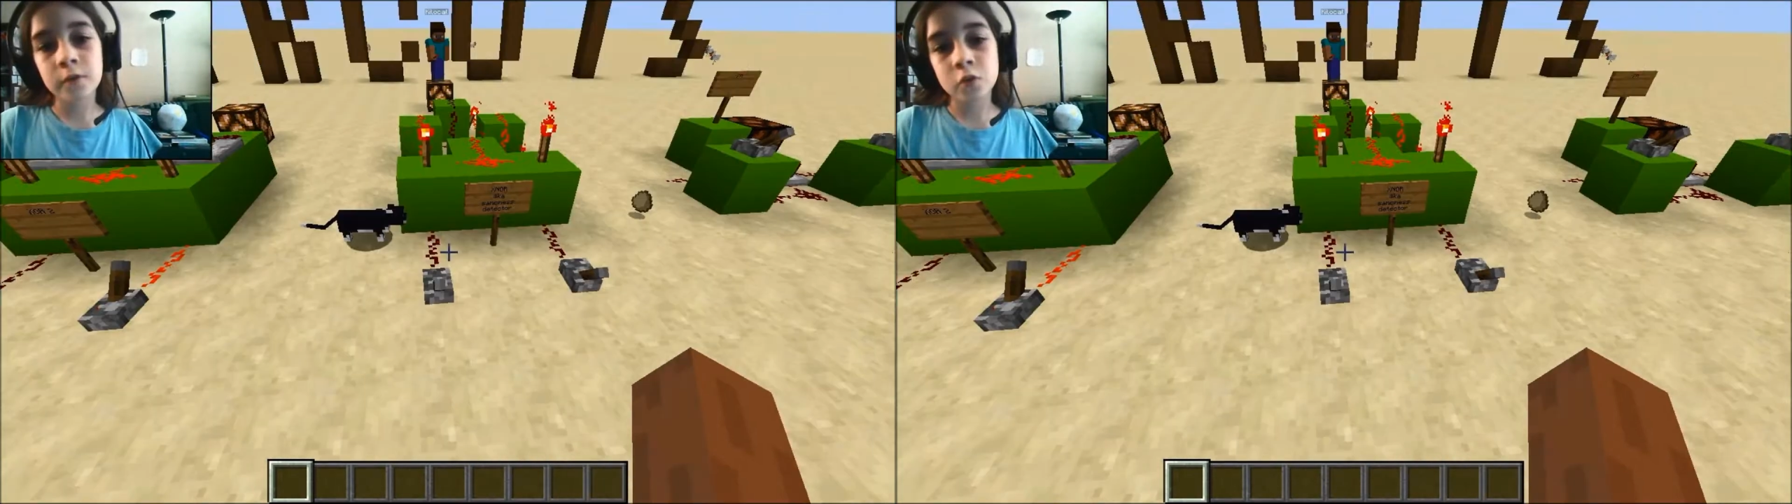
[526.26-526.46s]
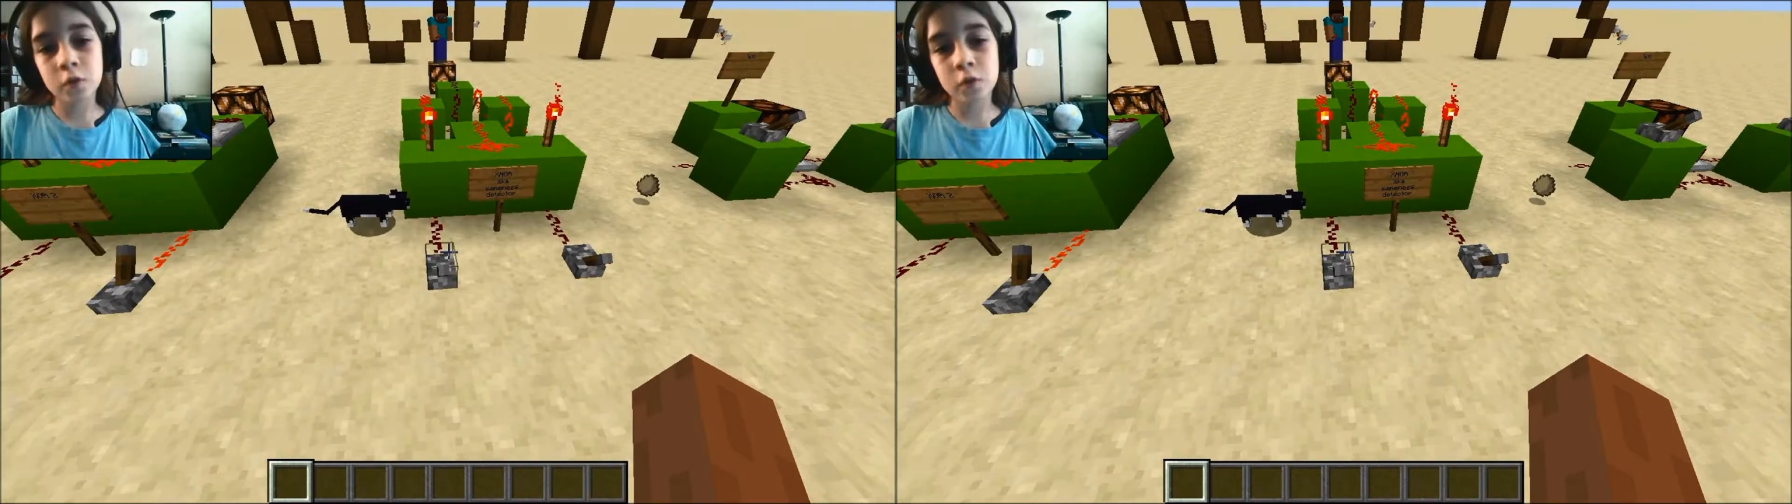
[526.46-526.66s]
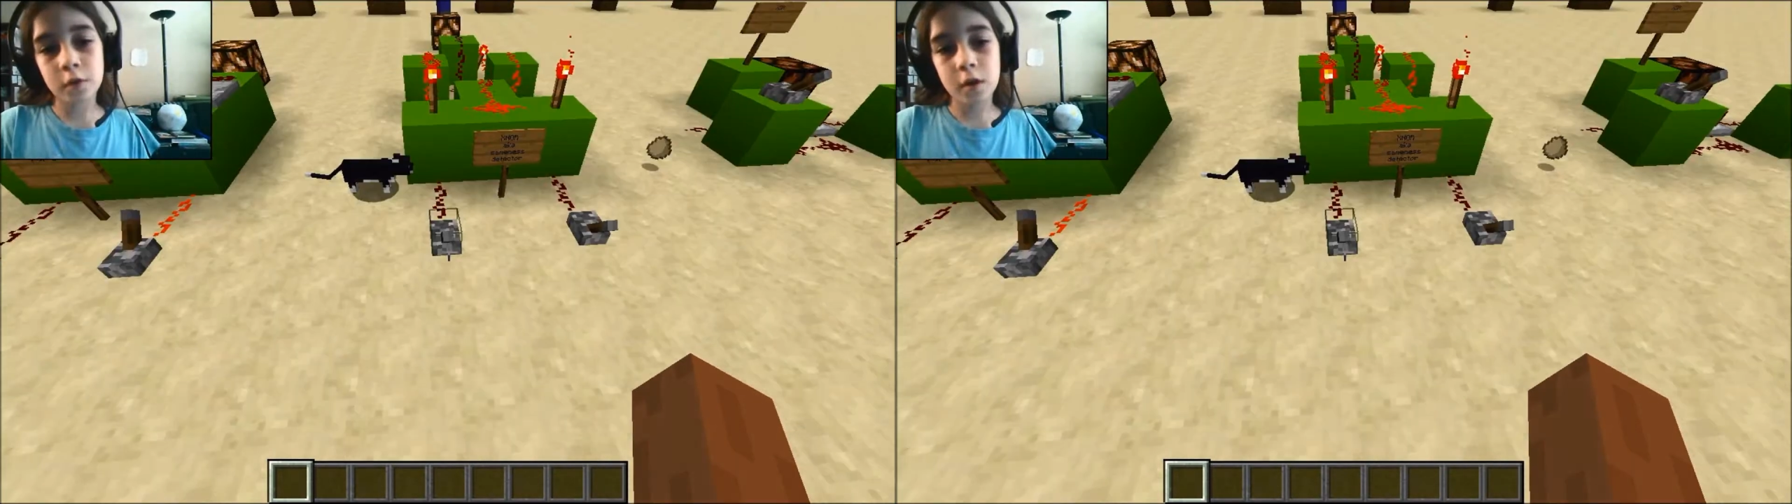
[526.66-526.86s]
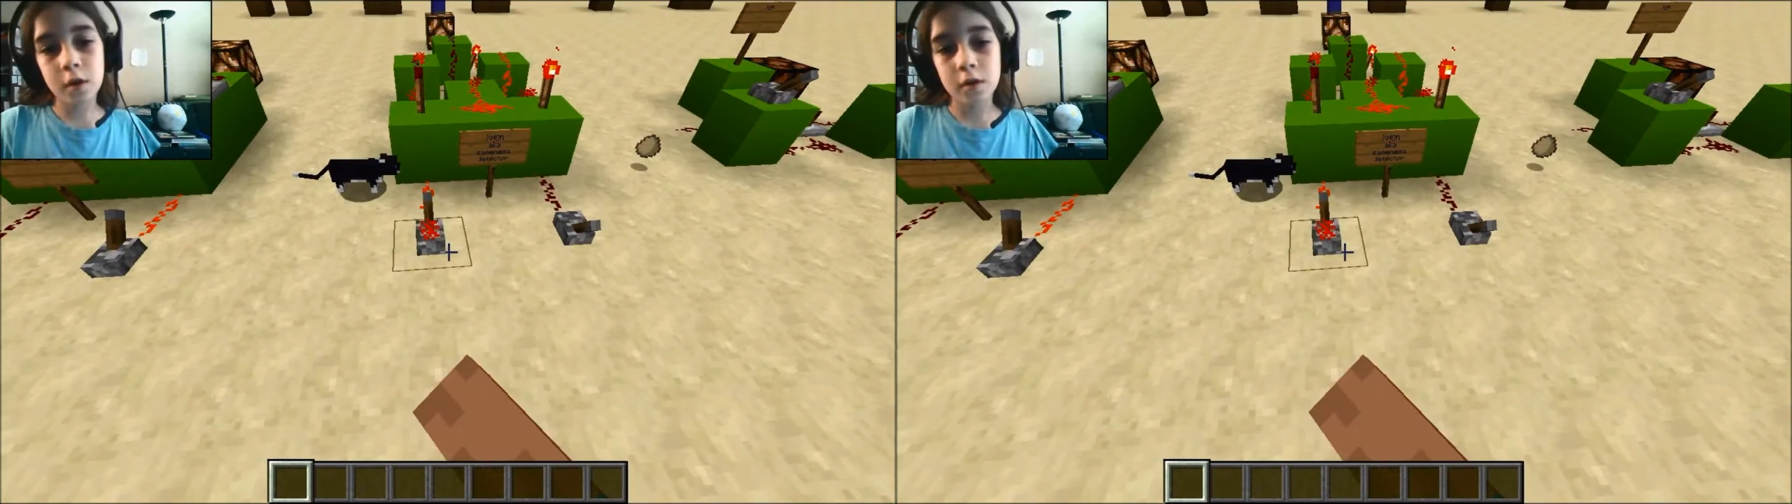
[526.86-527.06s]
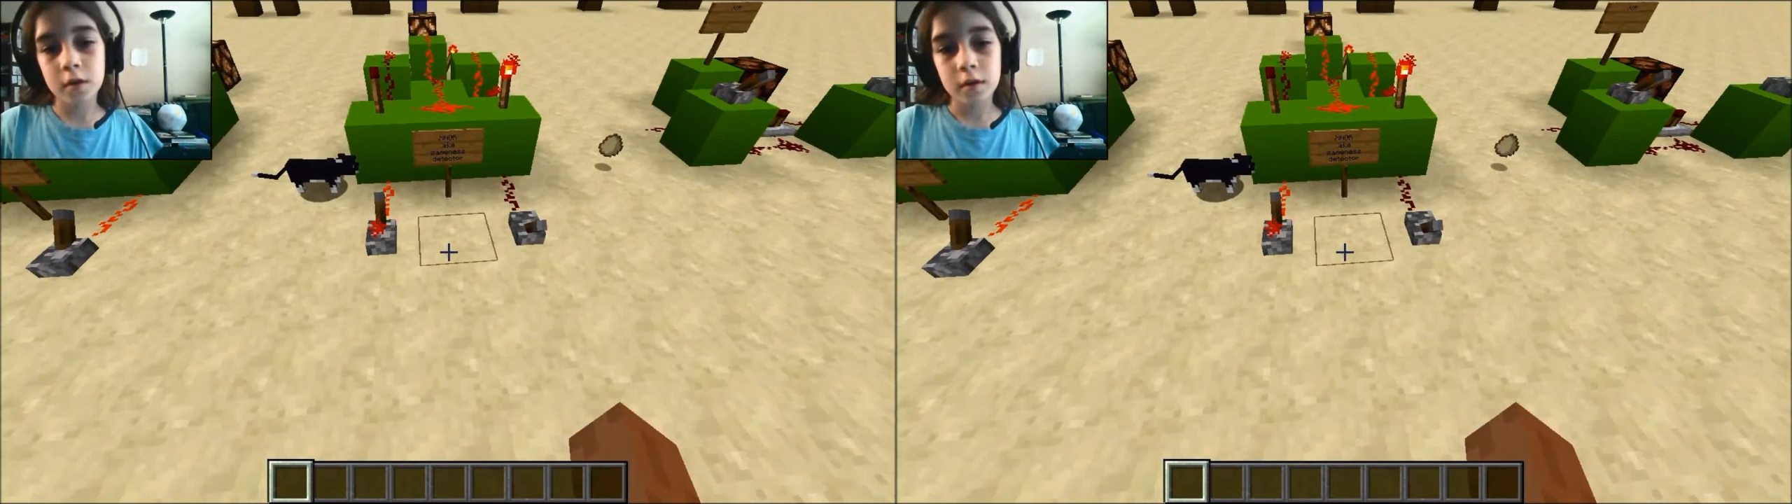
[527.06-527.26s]
turns on.
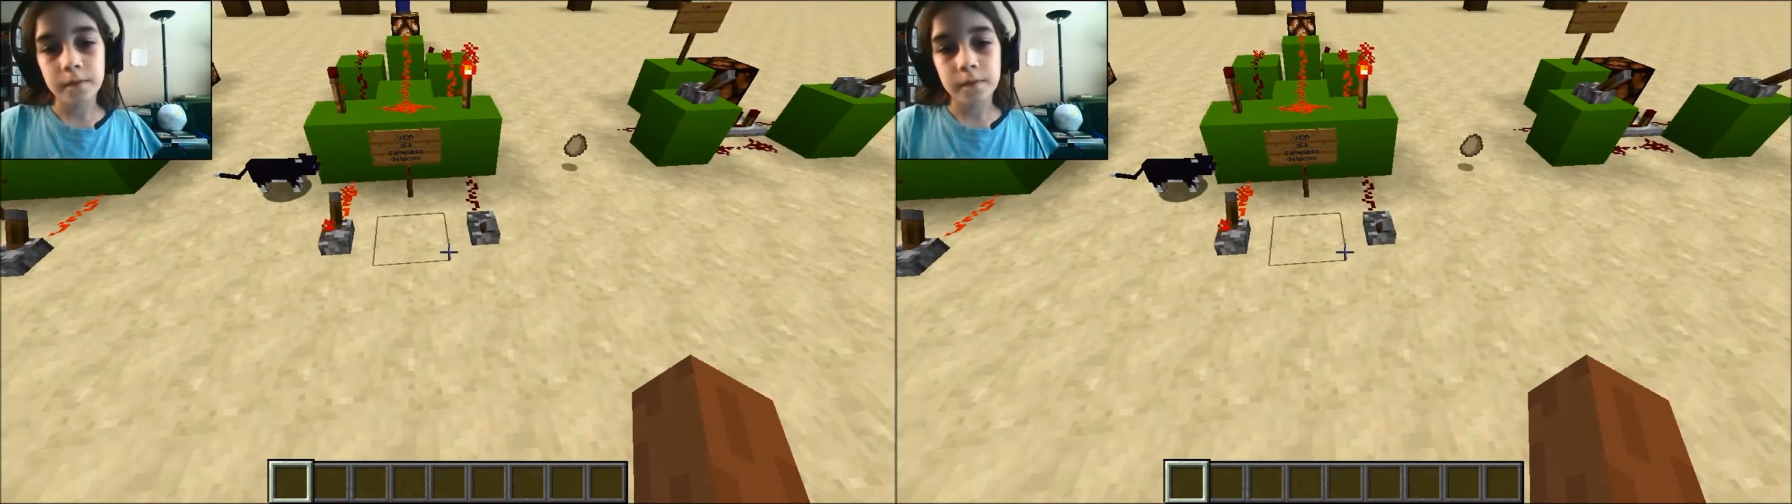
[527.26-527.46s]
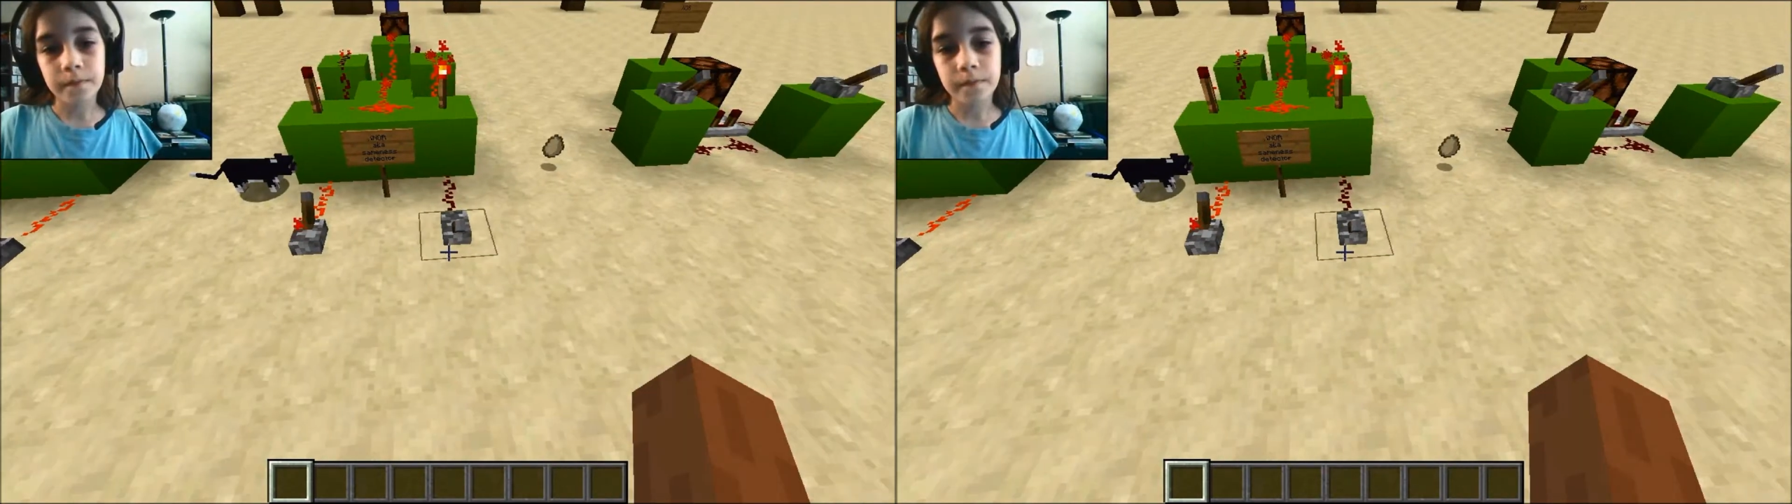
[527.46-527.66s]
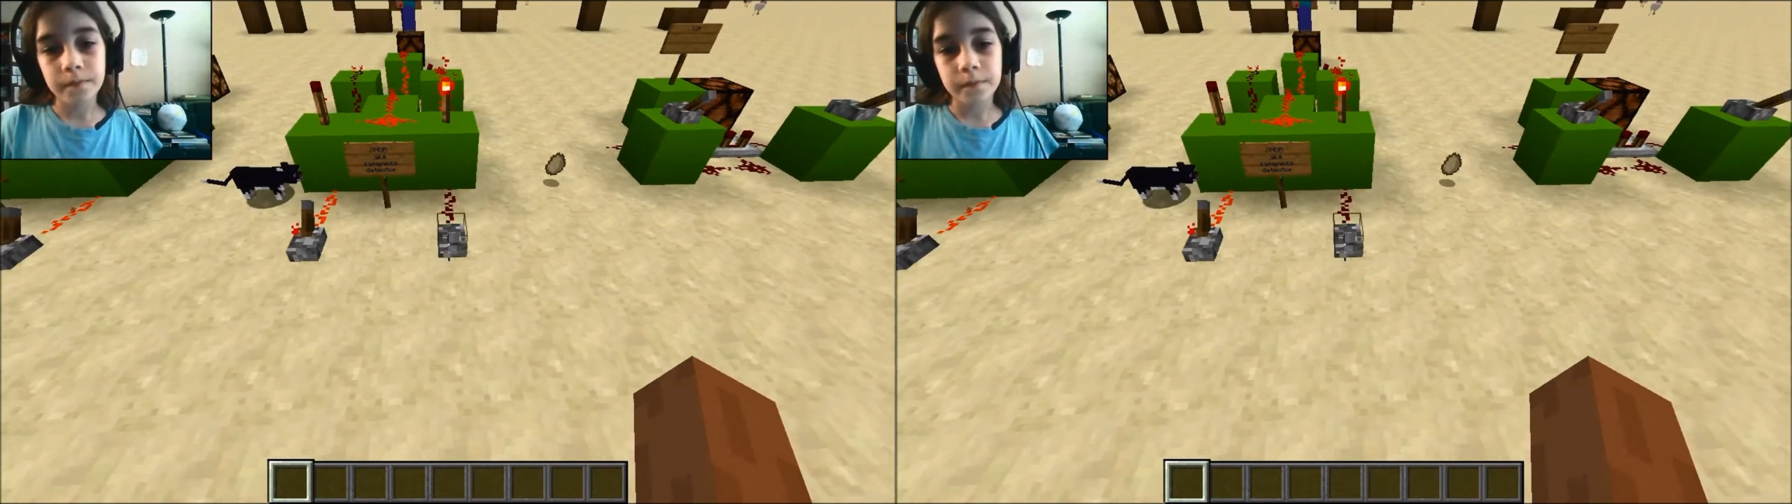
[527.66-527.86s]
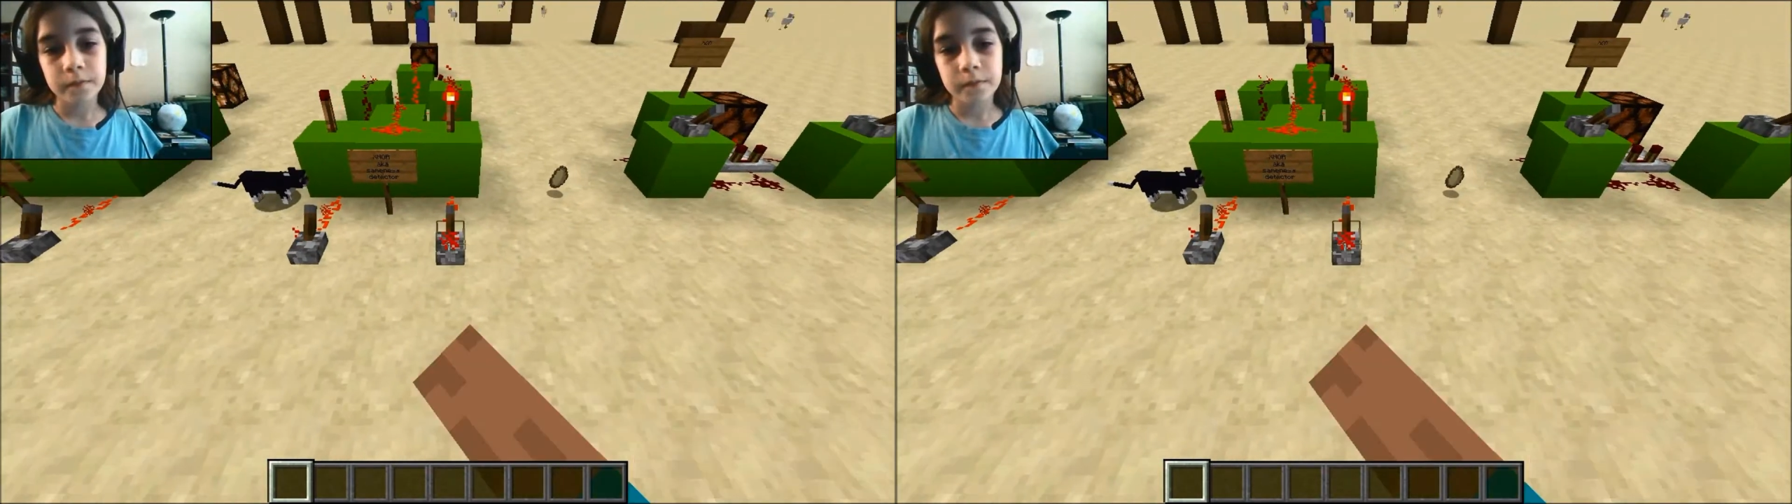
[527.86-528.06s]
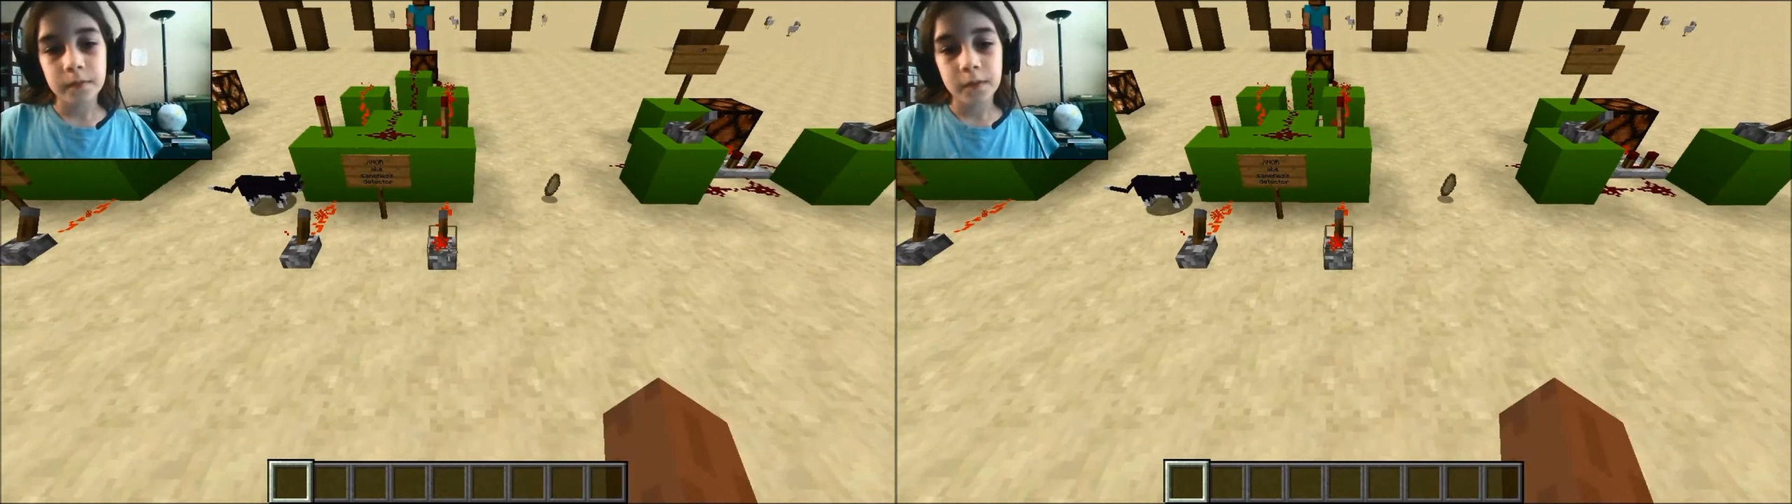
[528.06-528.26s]

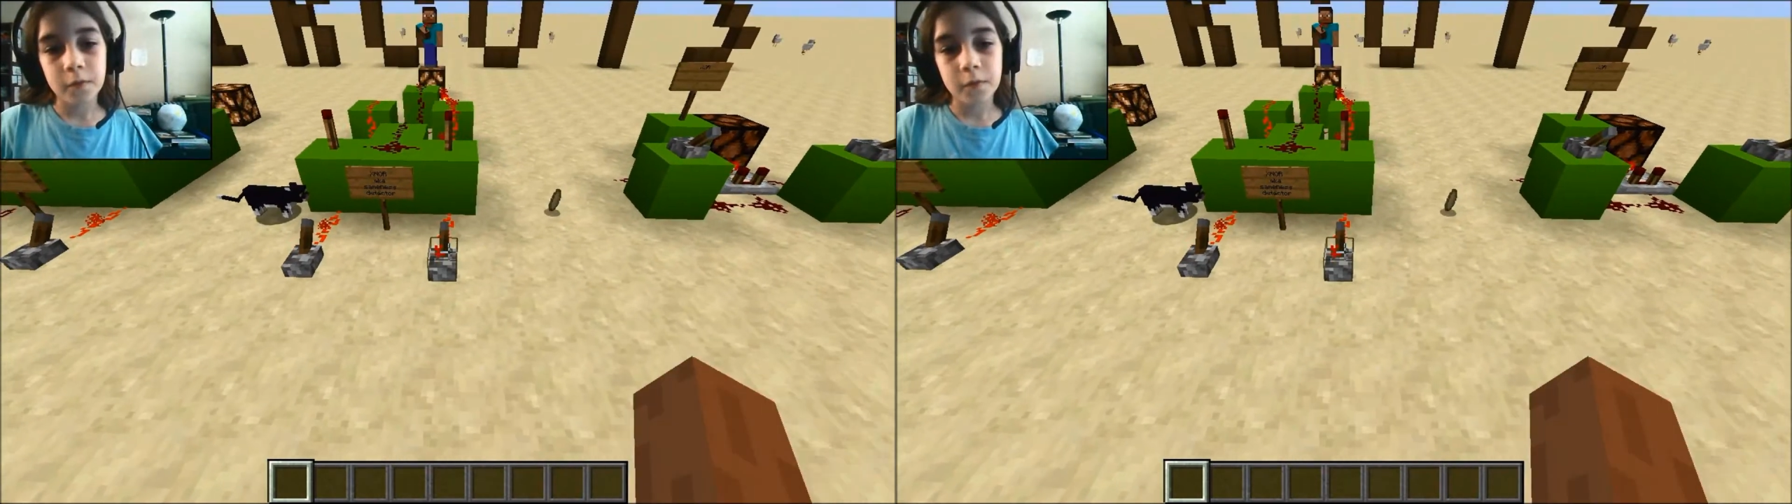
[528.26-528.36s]
If both